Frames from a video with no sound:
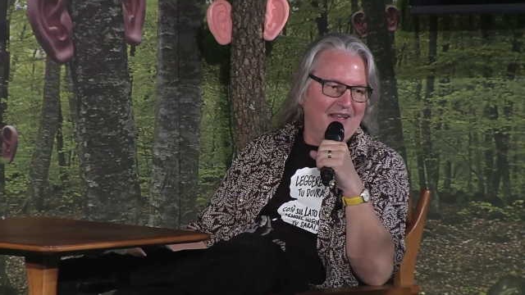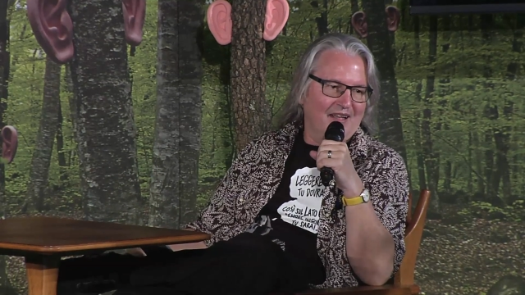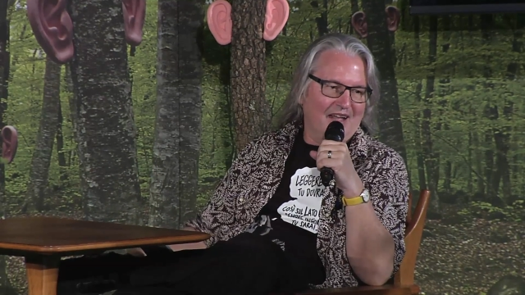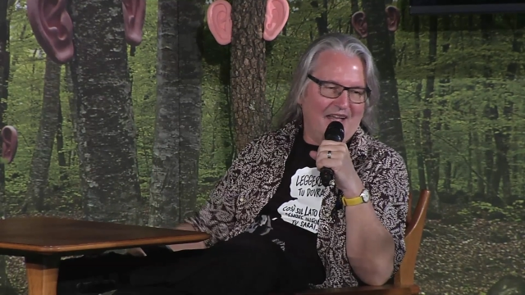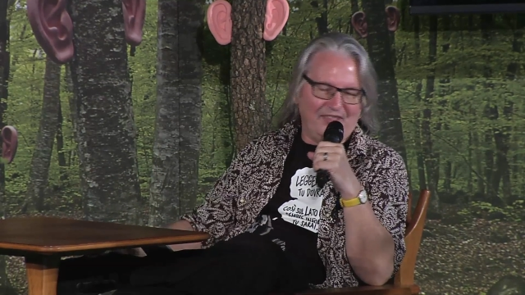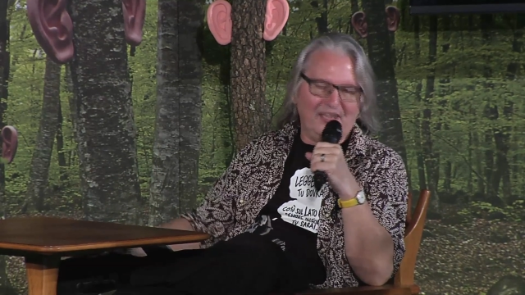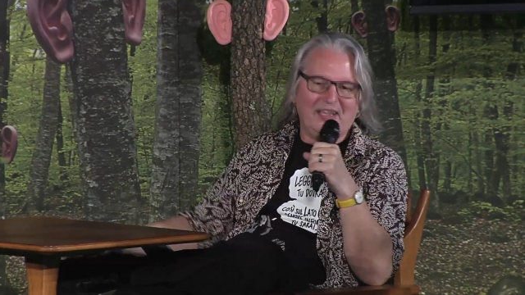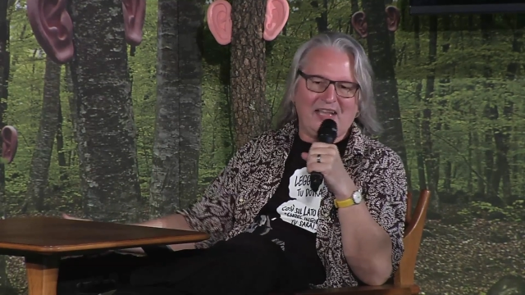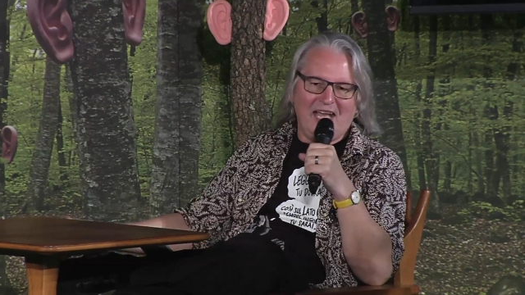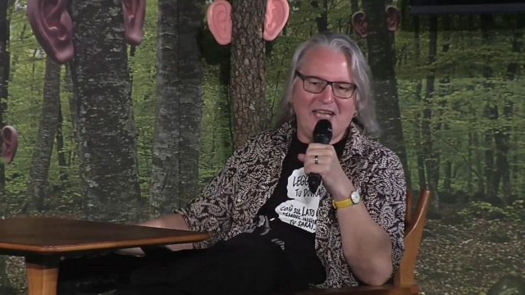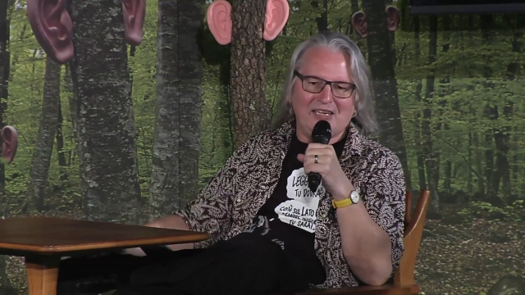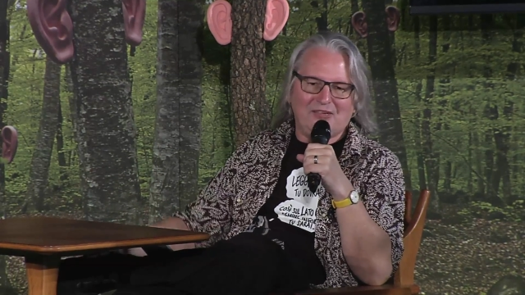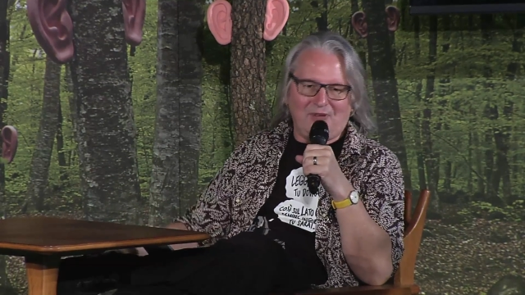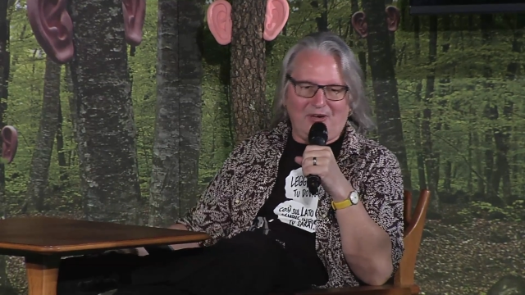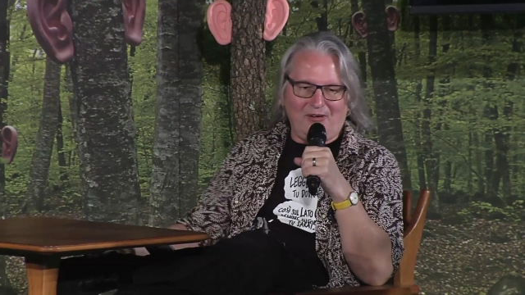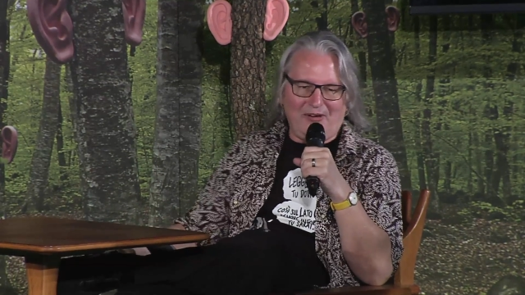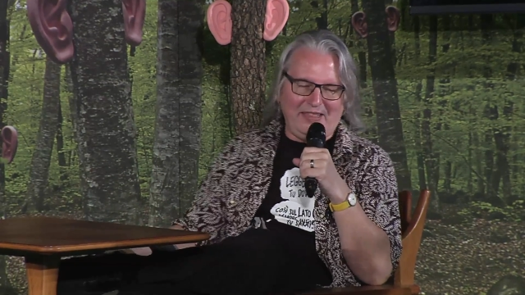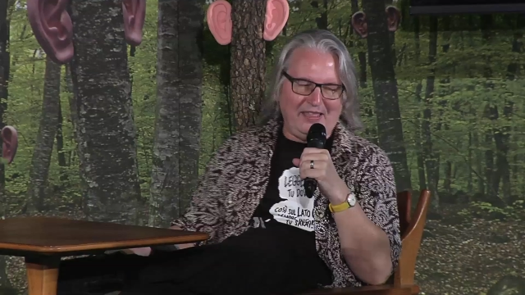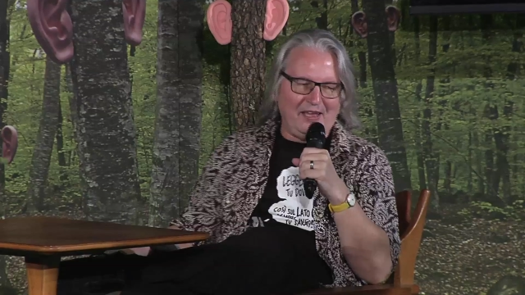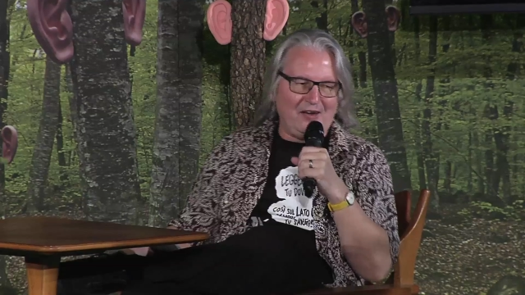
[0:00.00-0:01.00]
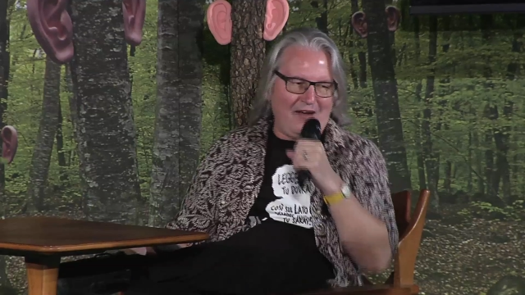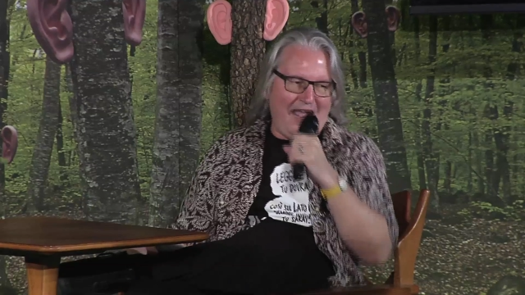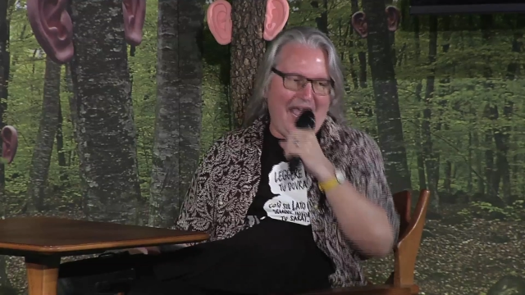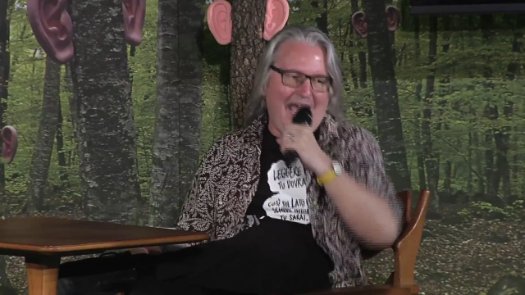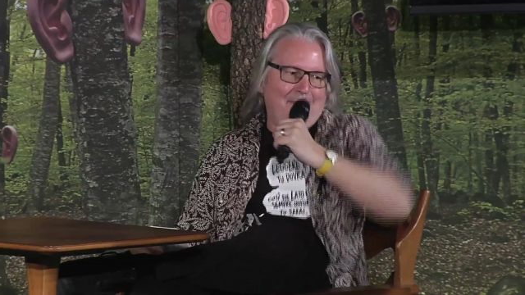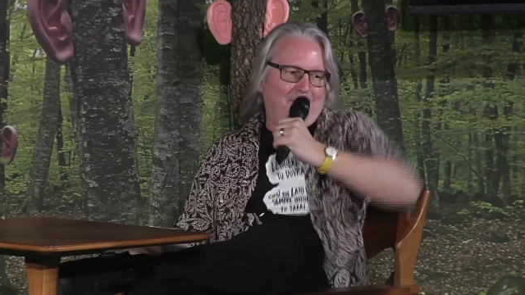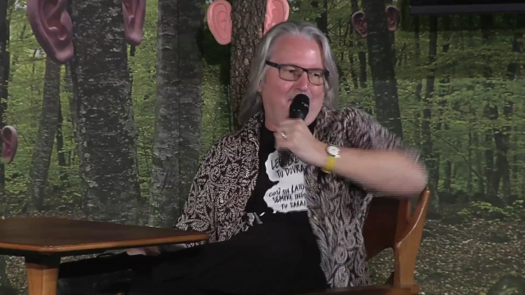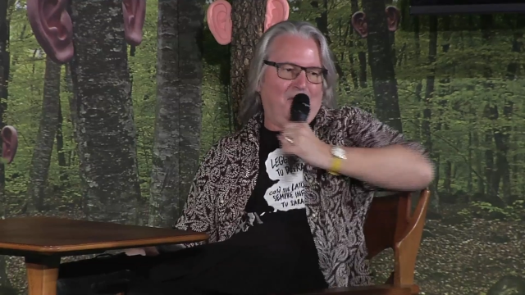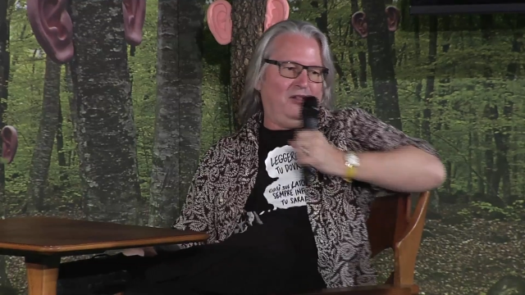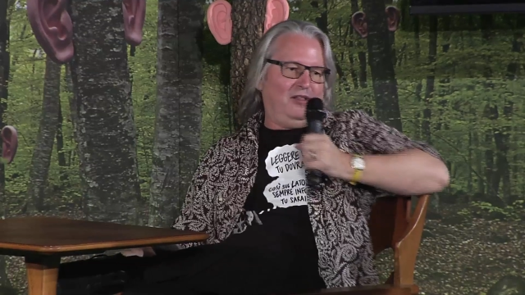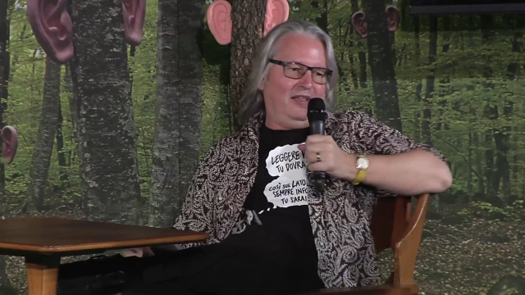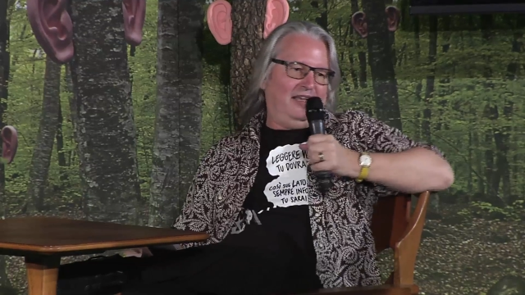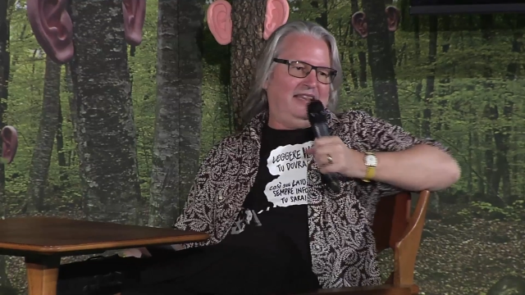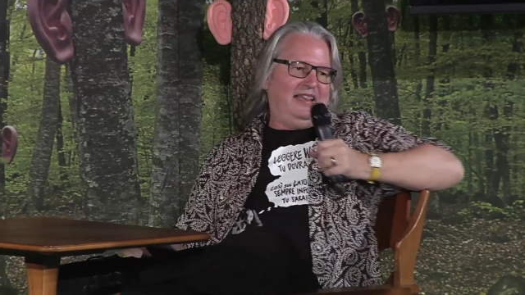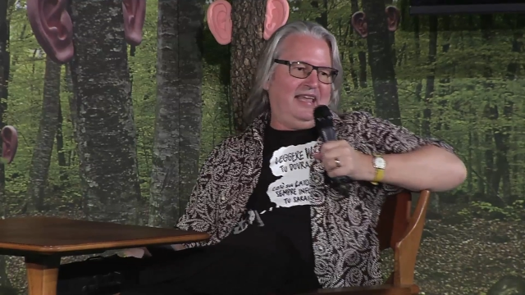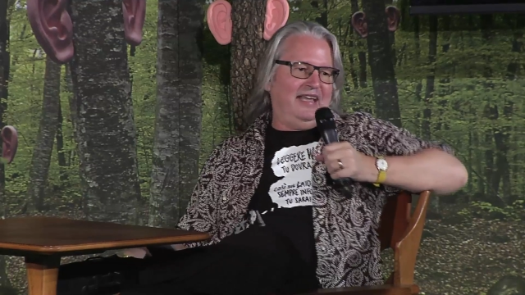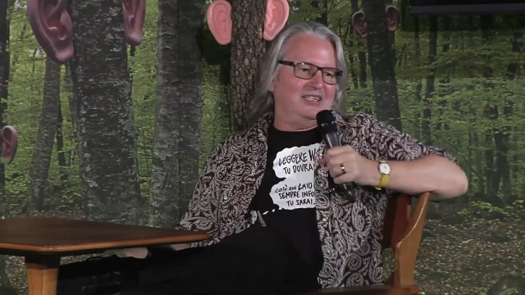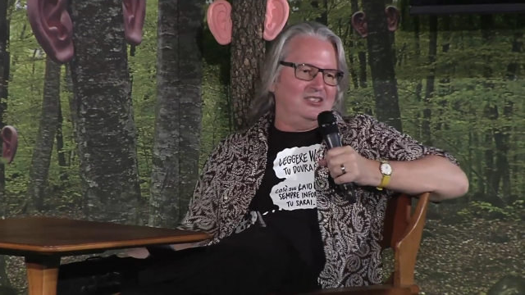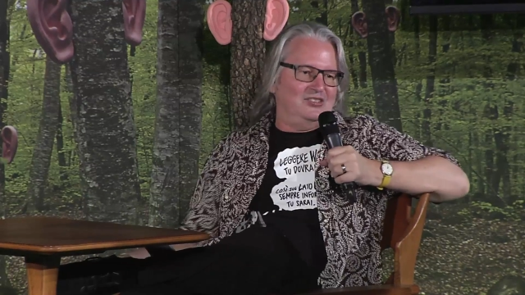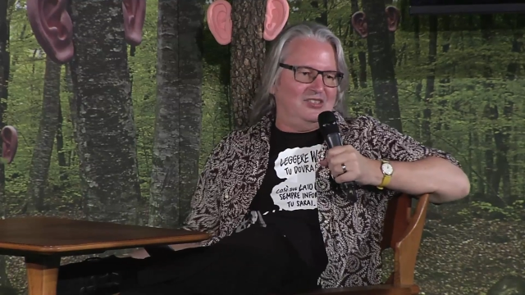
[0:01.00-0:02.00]
On the contrary, they're Apple, and
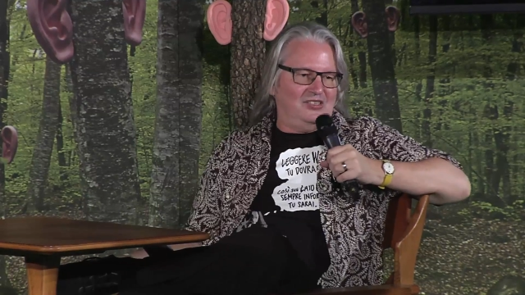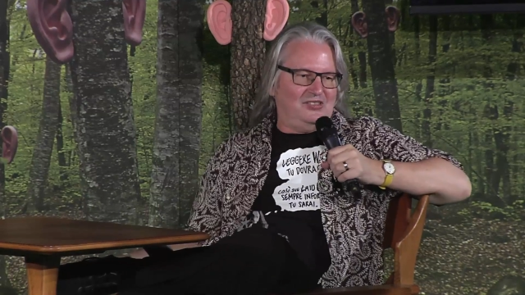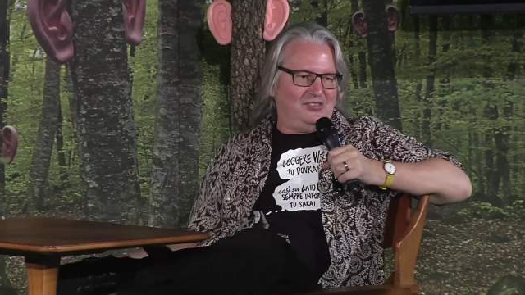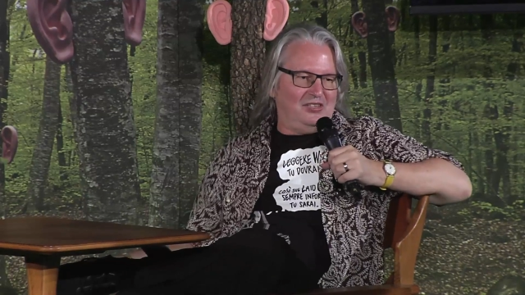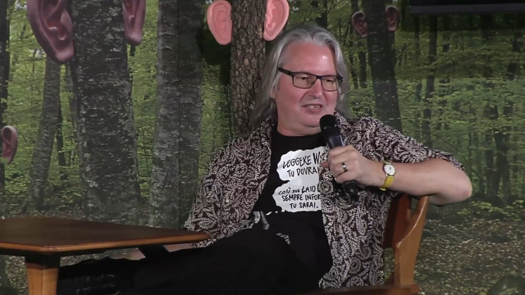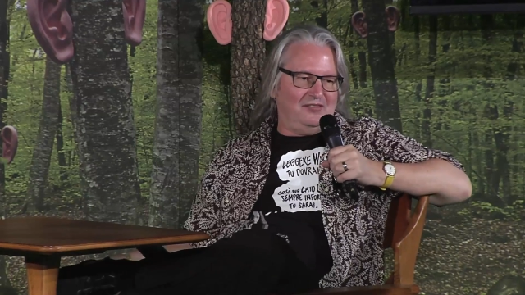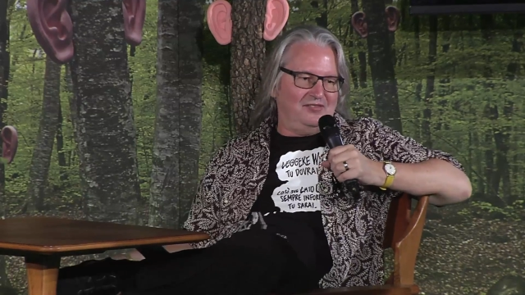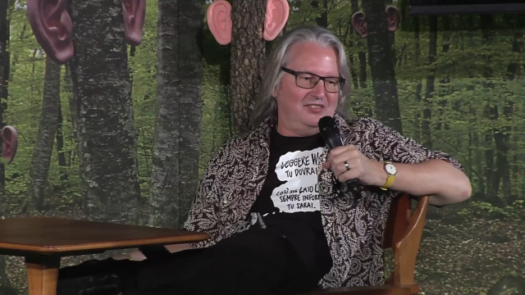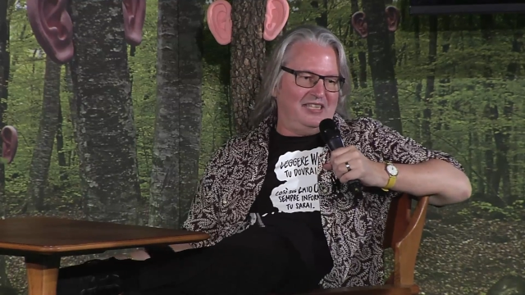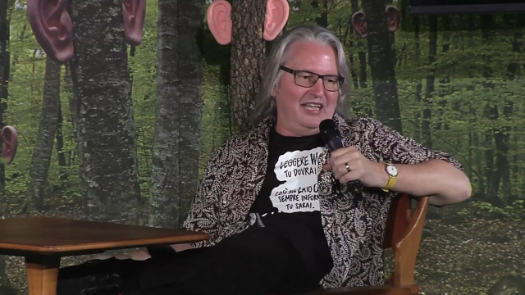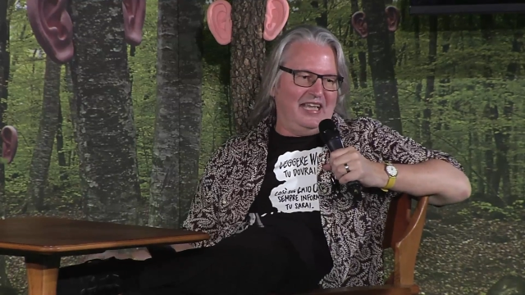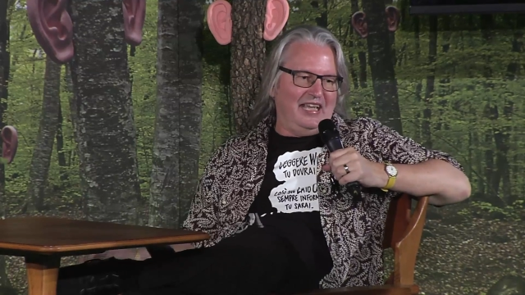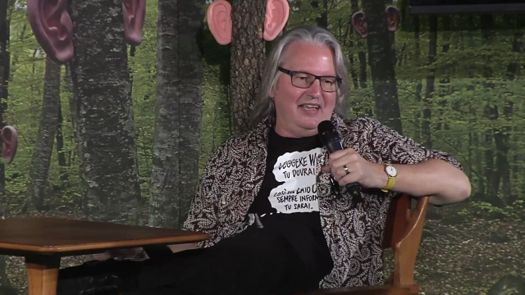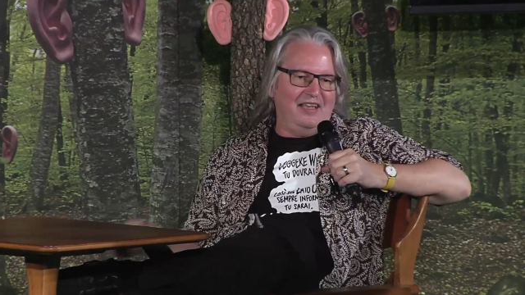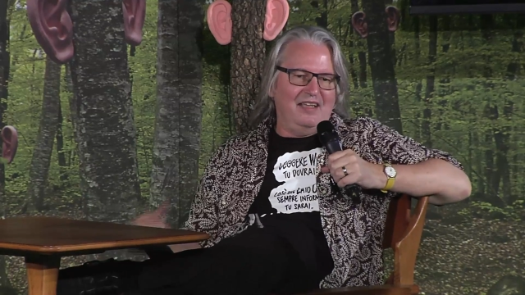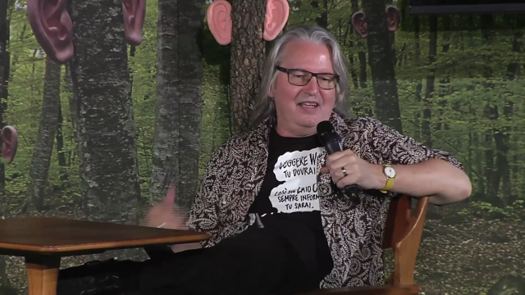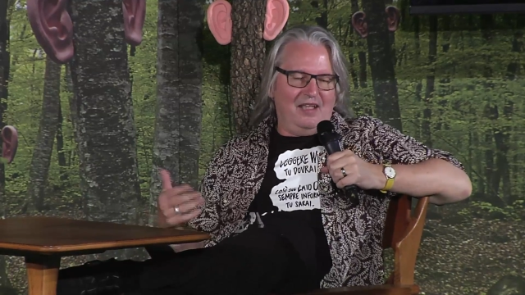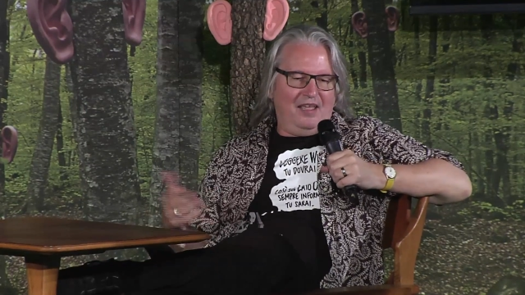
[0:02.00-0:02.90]
they could just sort of say,